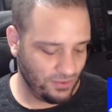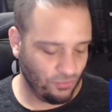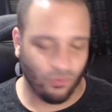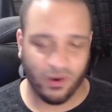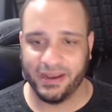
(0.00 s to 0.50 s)

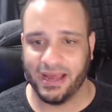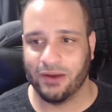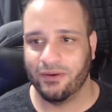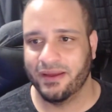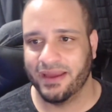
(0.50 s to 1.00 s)
one
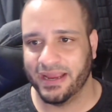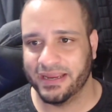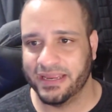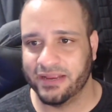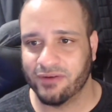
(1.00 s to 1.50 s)
out, and
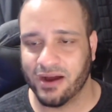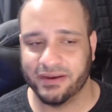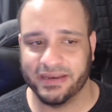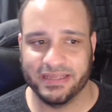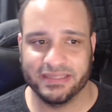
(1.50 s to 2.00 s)
he
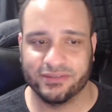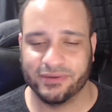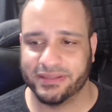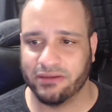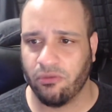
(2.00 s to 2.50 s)
grounded into a
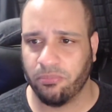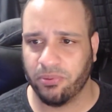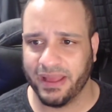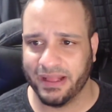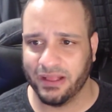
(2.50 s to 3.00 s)
double
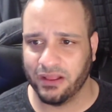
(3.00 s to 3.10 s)
play.